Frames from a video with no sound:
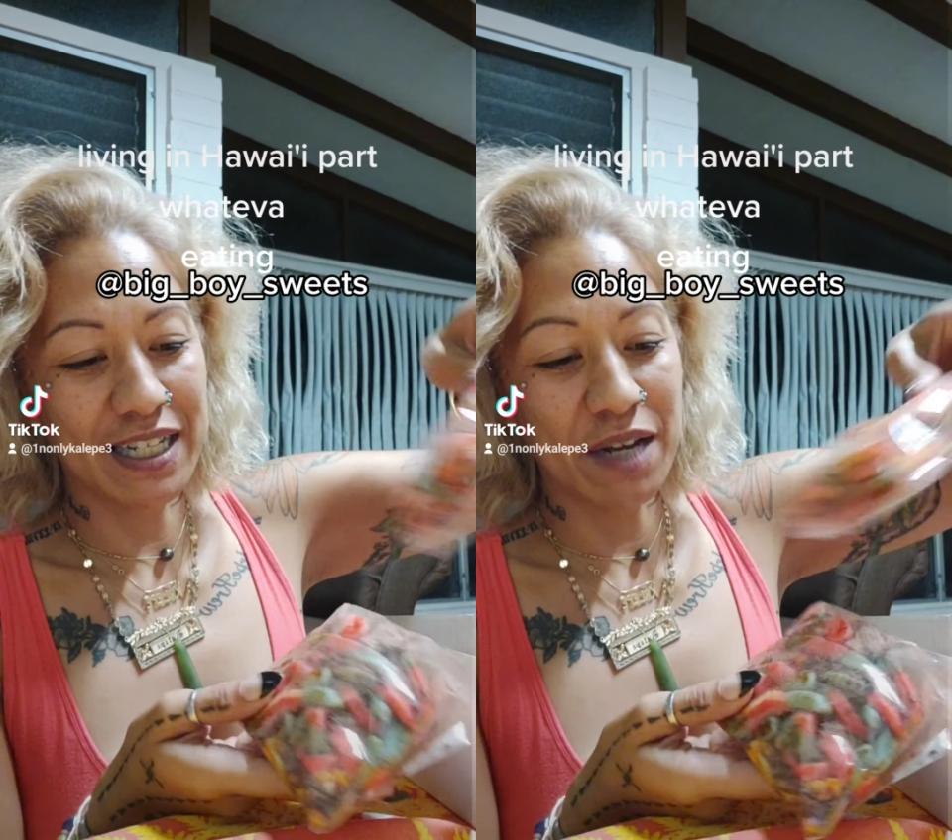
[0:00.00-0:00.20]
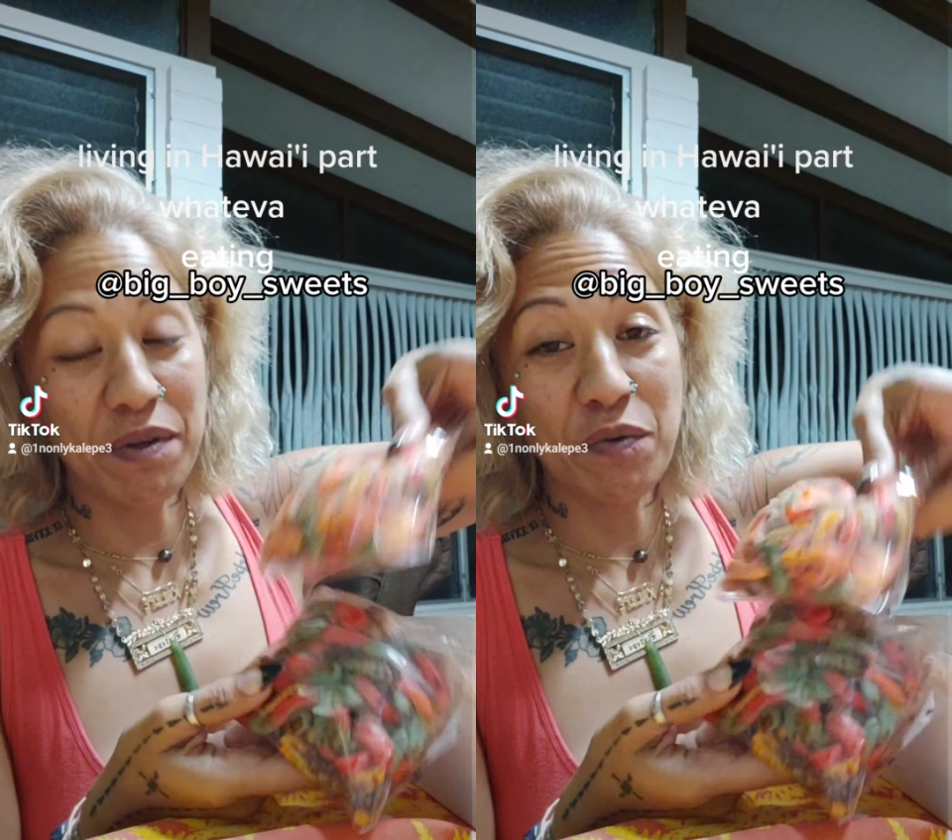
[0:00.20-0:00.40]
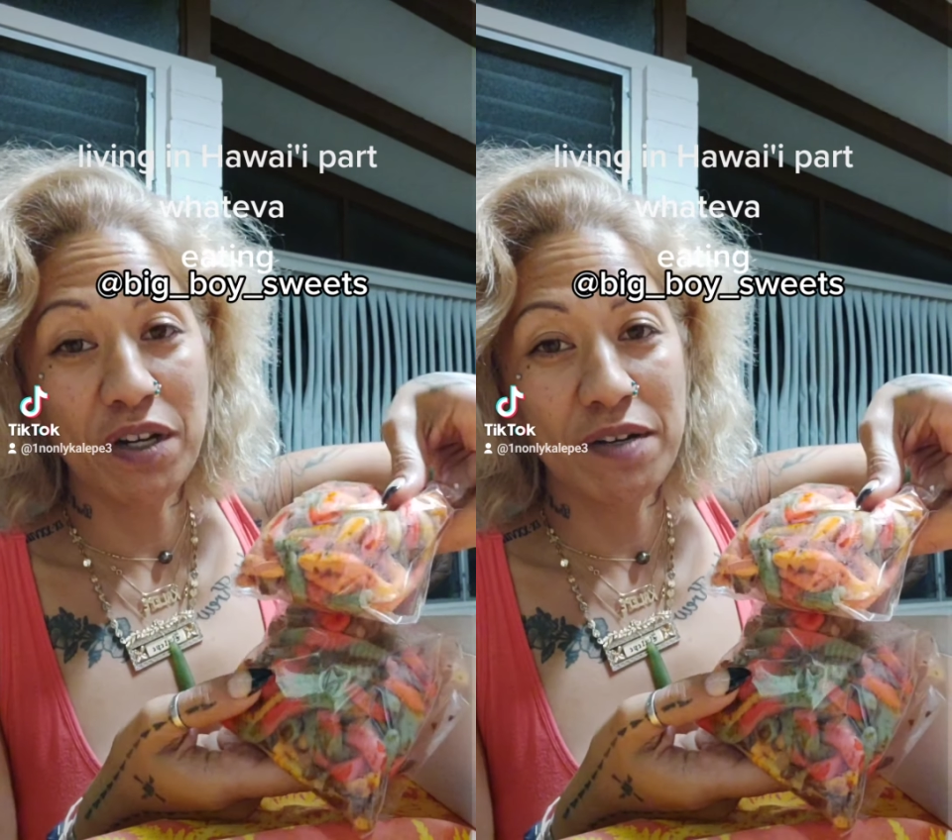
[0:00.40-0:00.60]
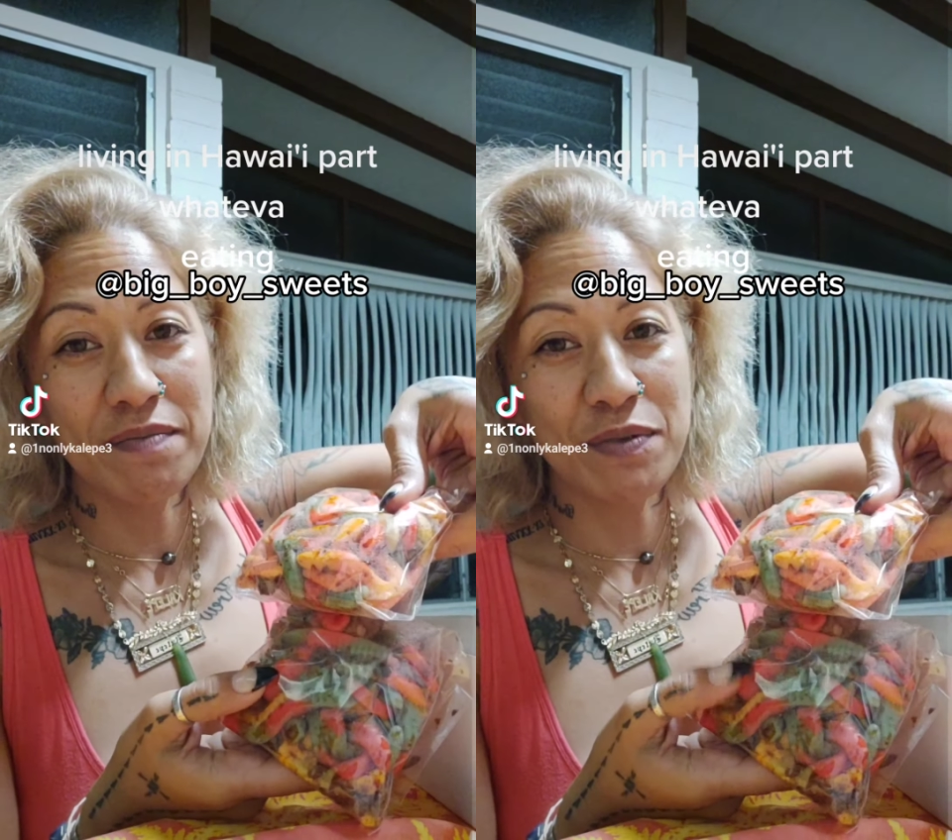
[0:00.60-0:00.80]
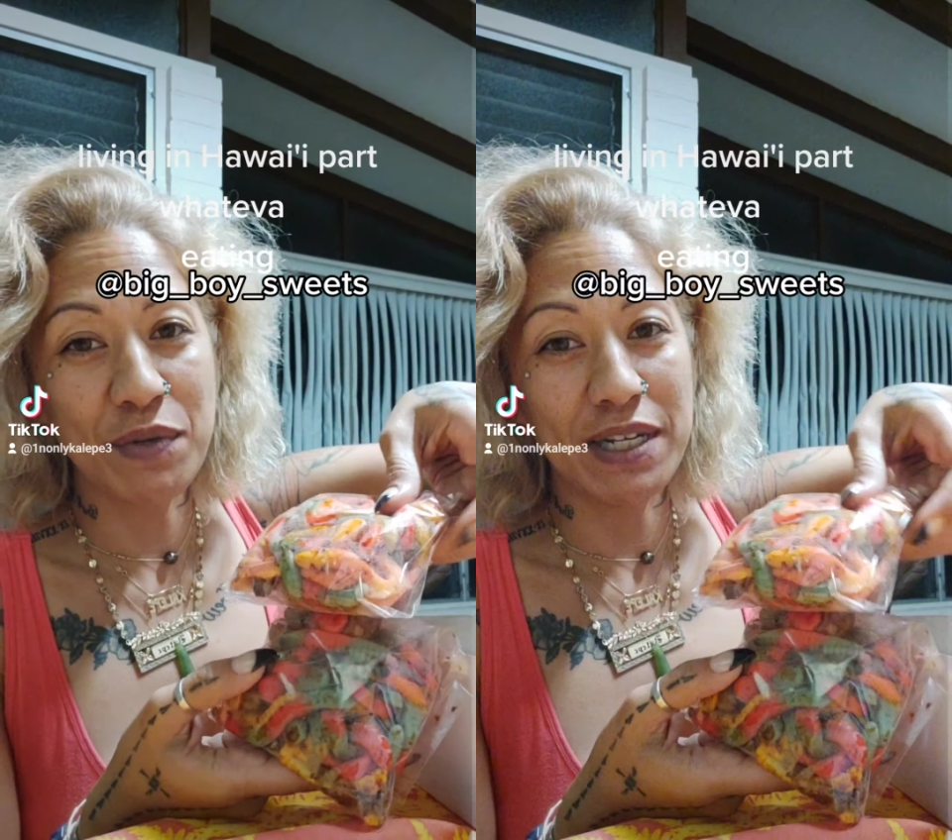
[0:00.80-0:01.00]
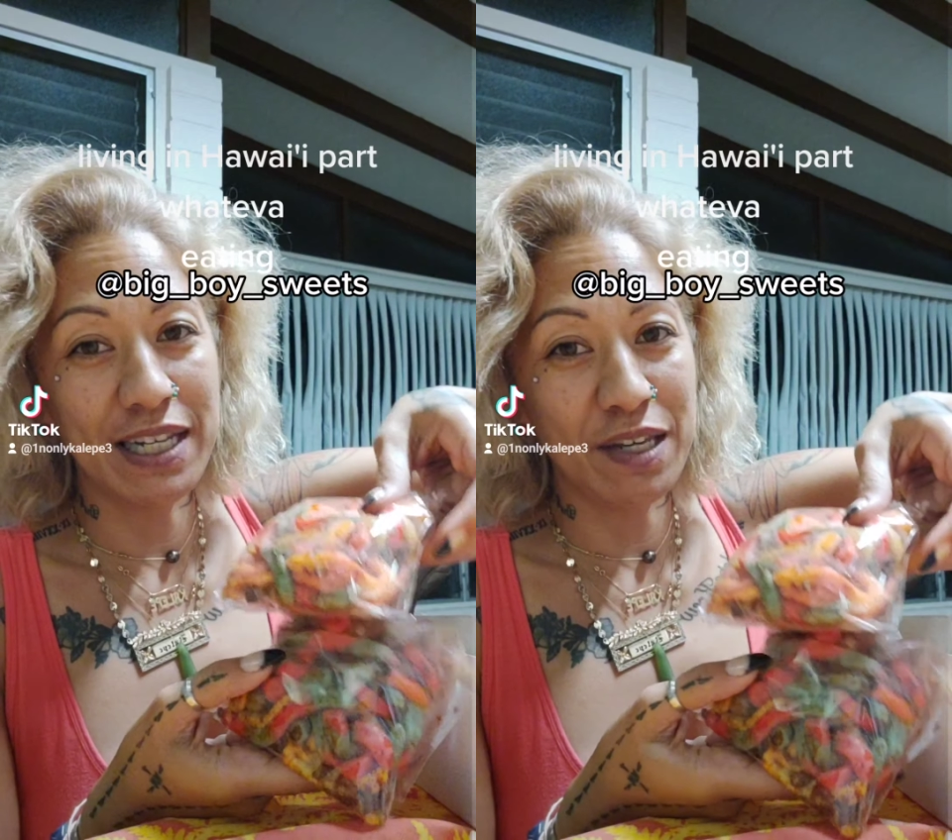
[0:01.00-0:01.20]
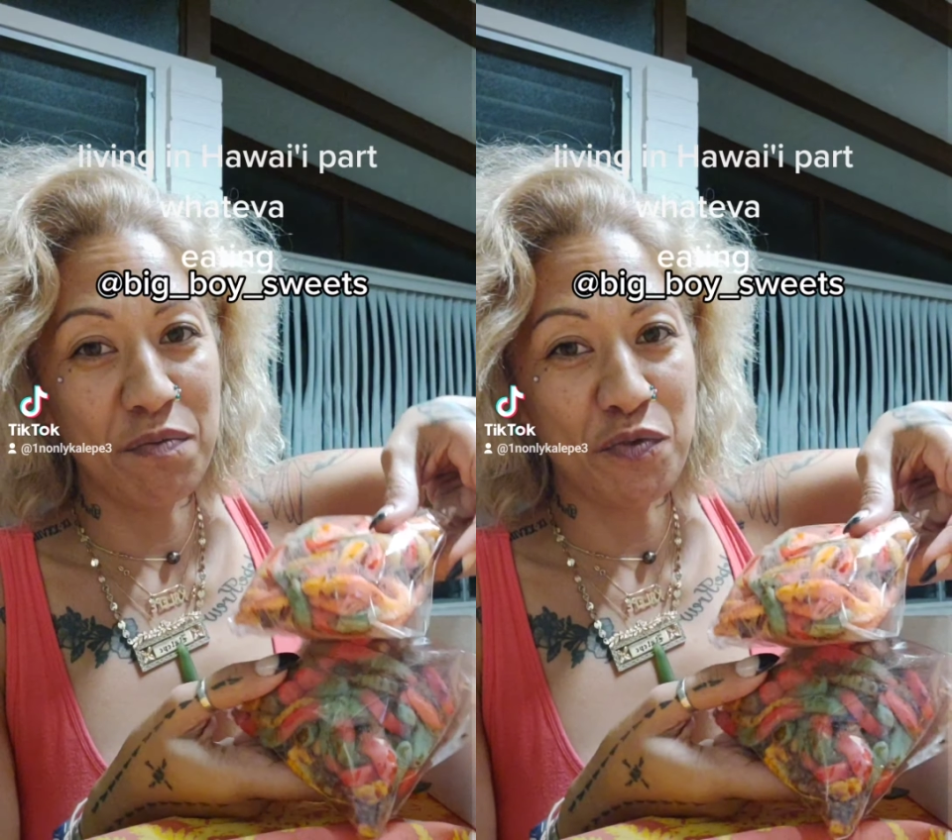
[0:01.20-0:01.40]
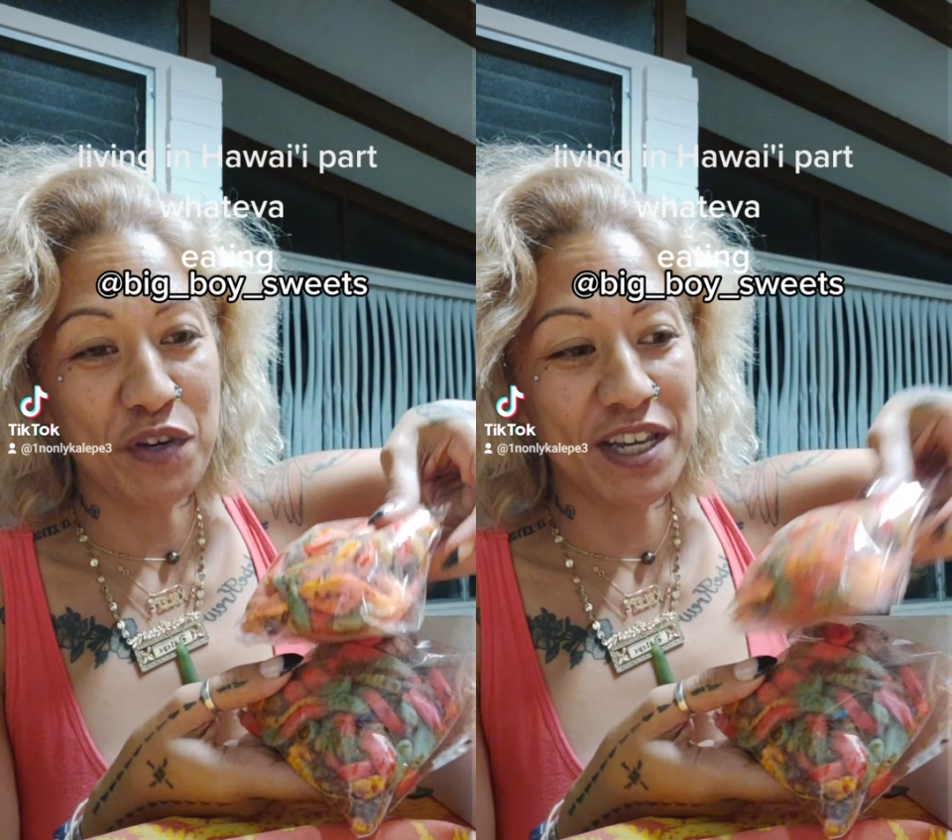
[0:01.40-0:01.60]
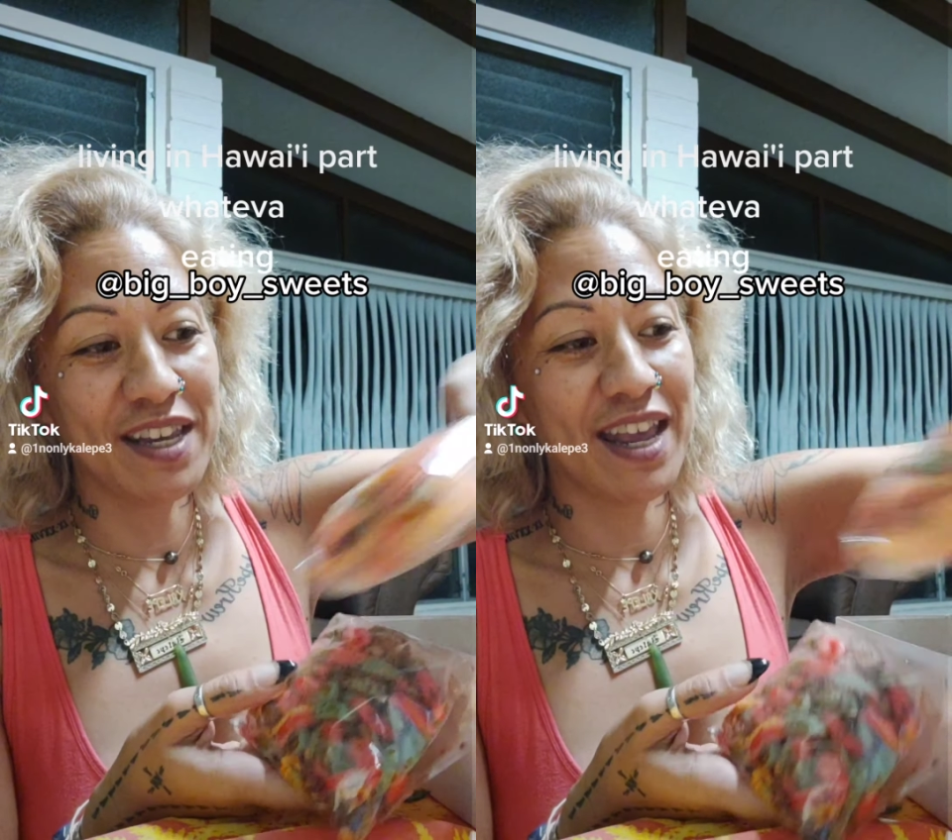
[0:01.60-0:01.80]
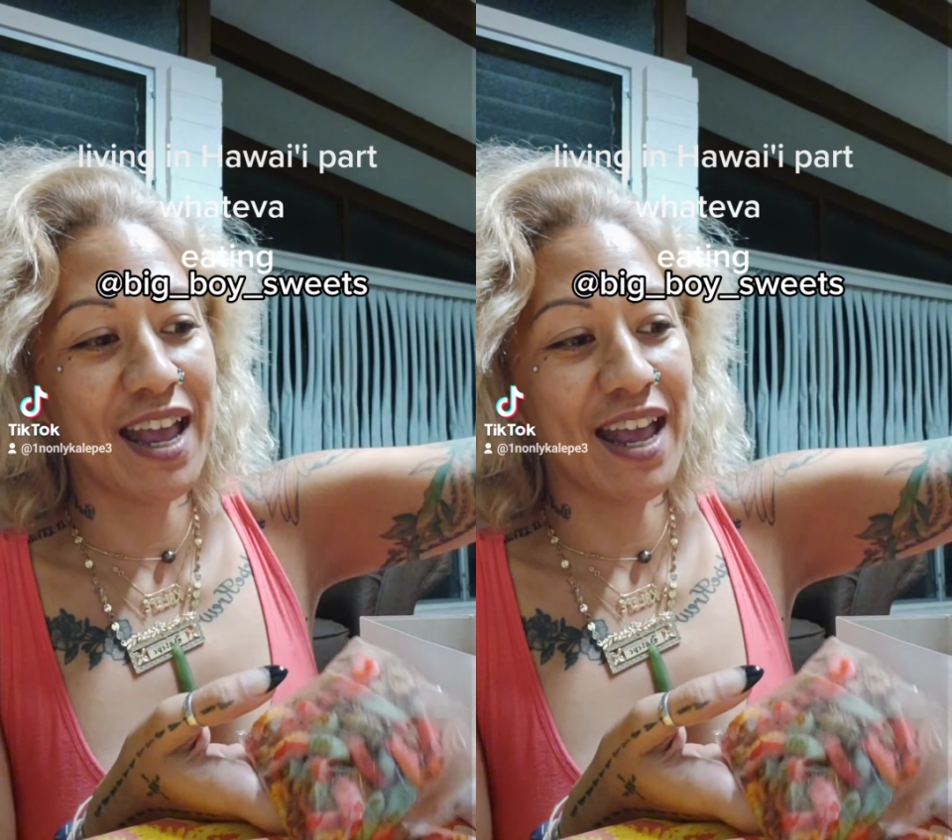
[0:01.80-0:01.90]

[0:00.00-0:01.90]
gummy worms with li hing